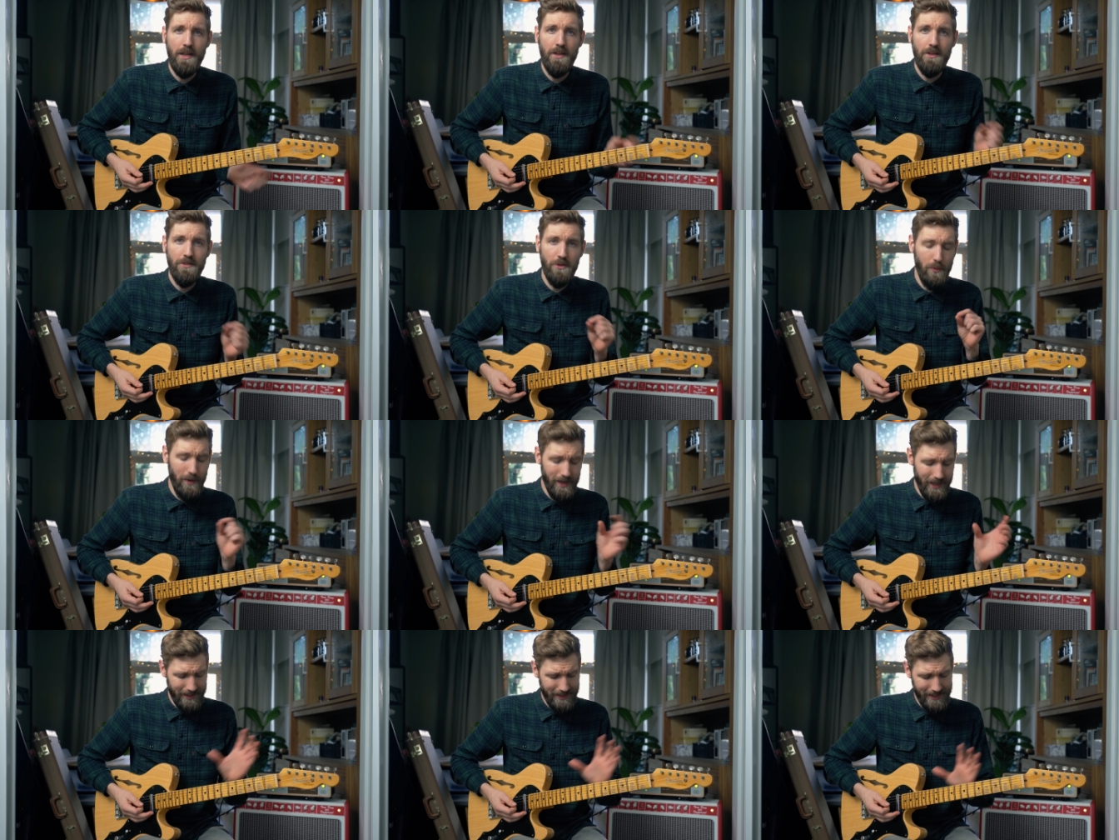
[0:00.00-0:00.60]

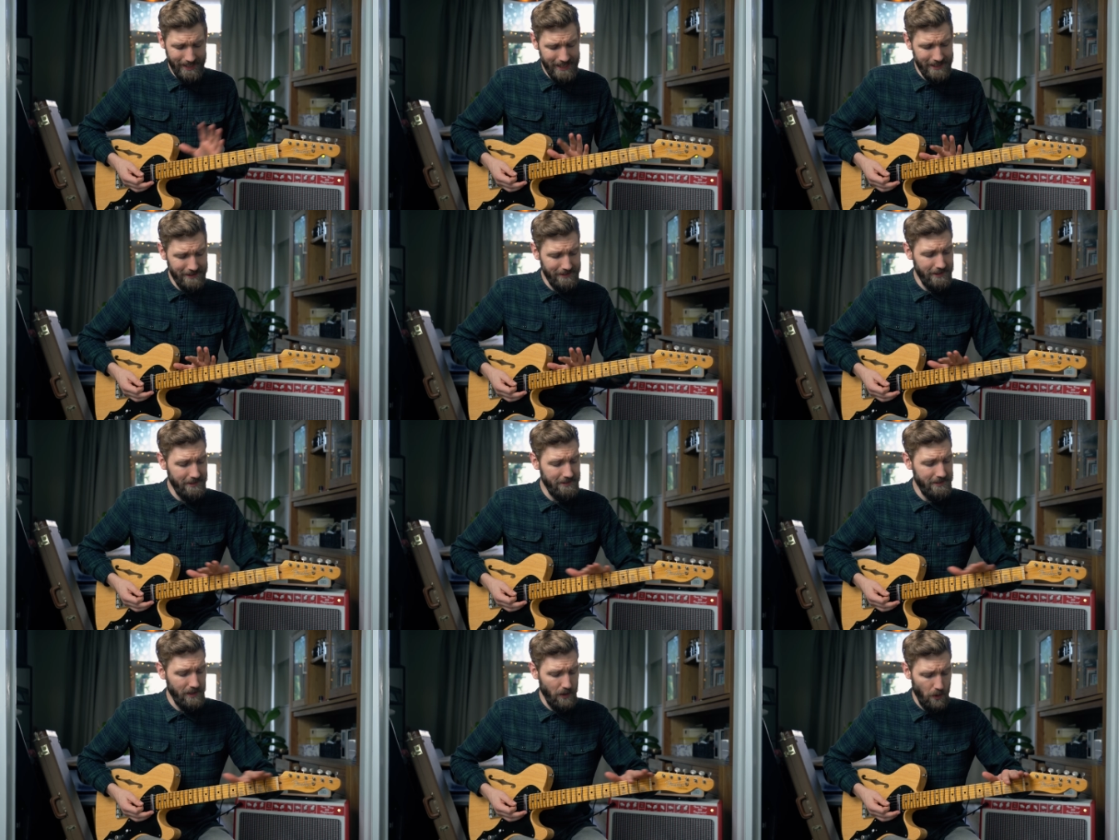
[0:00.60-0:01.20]
so we can
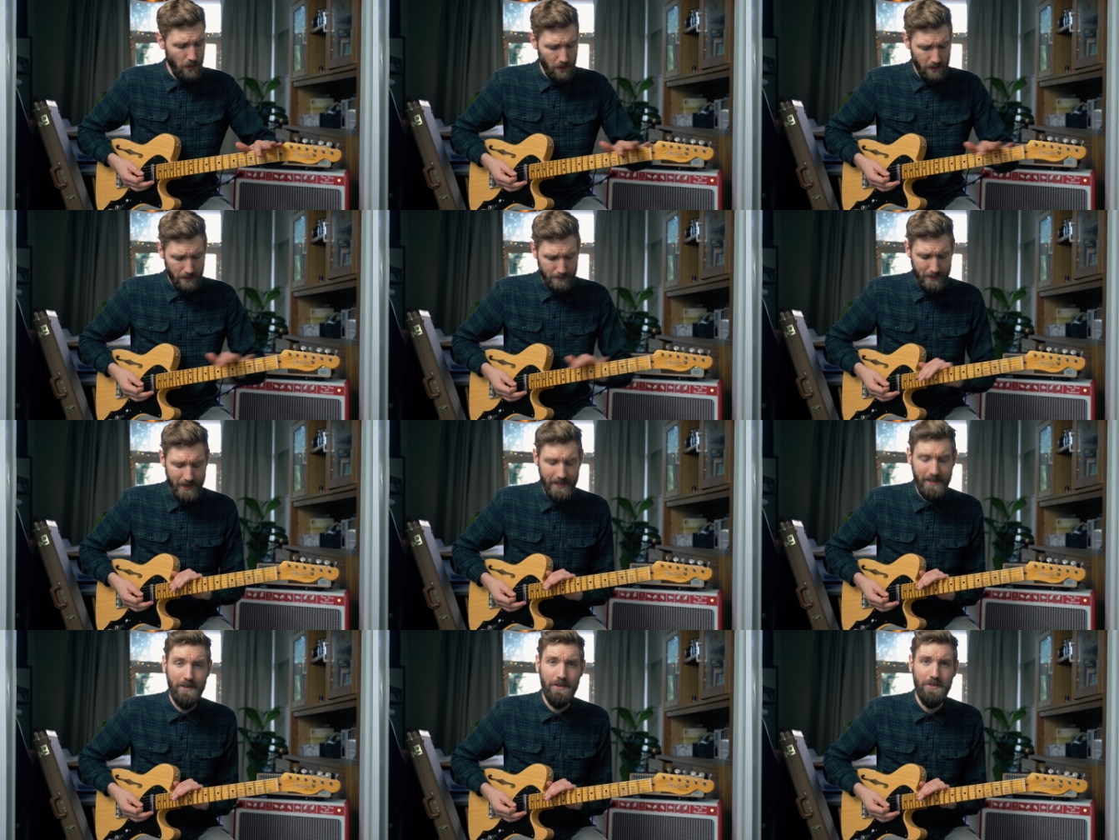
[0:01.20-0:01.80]
easily see all the
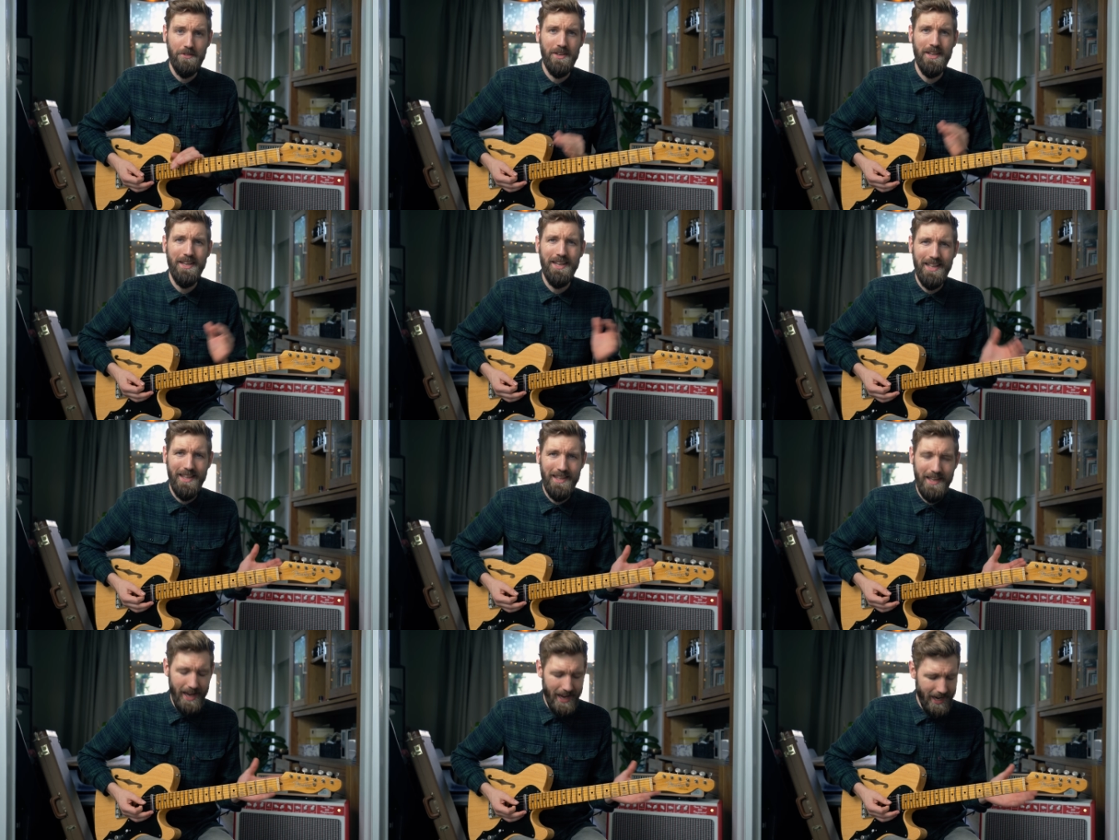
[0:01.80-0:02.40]
patterns
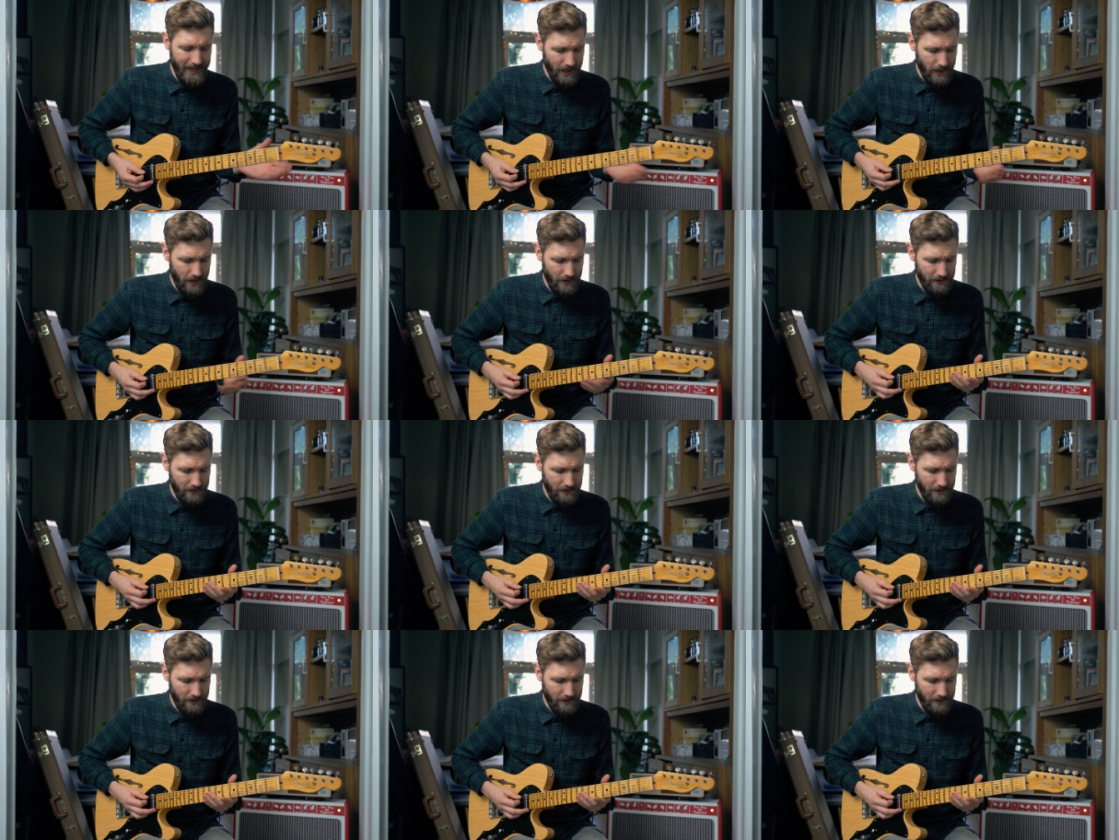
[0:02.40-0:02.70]
lying